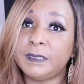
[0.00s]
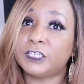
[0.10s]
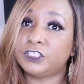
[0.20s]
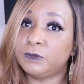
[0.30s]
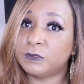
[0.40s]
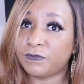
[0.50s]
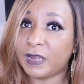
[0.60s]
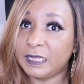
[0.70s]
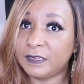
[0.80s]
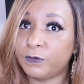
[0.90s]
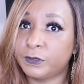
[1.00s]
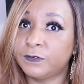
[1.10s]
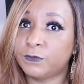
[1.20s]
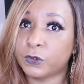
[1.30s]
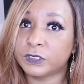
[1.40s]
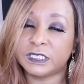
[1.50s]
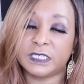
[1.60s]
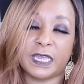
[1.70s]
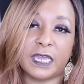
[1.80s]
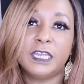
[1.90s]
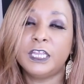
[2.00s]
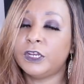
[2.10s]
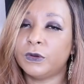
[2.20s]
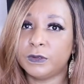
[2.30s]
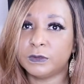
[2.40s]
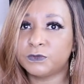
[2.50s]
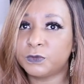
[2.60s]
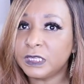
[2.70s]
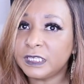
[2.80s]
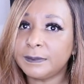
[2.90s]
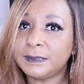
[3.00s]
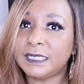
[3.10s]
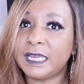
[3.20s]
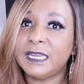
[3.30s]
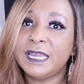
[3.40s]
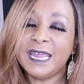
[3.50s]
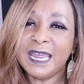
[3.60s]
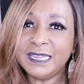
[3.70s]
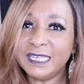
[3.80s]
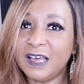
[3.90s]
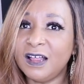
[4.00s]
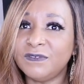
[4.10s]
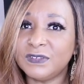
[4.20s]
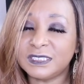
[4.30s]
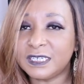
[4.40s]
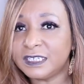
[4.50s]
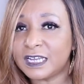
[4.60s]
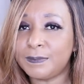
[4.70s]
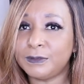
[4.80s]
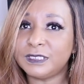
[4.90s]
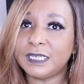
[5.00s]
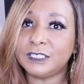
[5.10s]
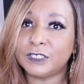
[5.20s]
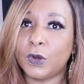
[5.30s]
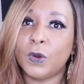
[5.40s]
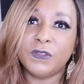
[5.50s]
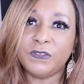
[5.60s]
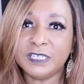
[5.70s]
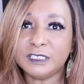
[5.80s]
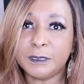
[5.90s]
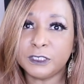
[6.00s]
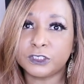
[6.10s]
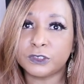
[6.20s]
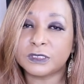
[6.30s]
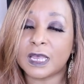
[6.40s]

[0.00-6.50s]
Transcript: because she was filing for a divorce and that, you know, he was really upset. And then all of a sudden, a couple days ago, these pictures